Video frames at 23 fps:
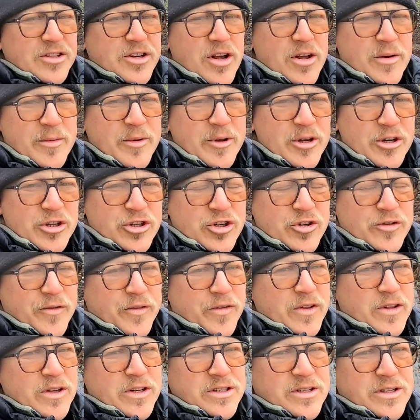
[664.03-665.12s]
all I'm going to shoot for
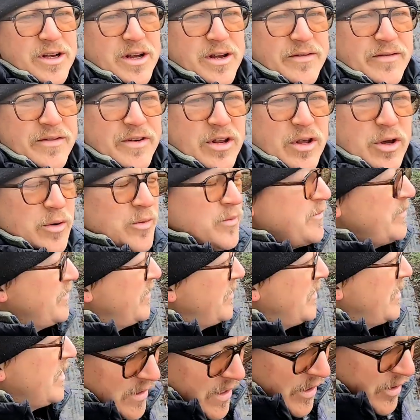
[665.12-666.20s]
this video.
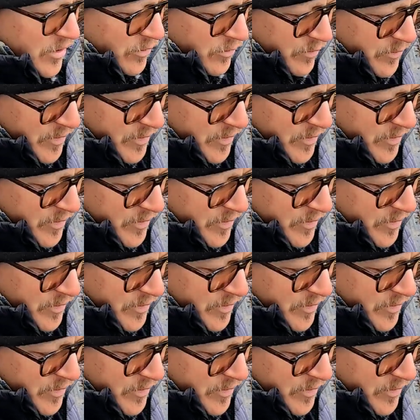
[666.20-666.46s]
I hope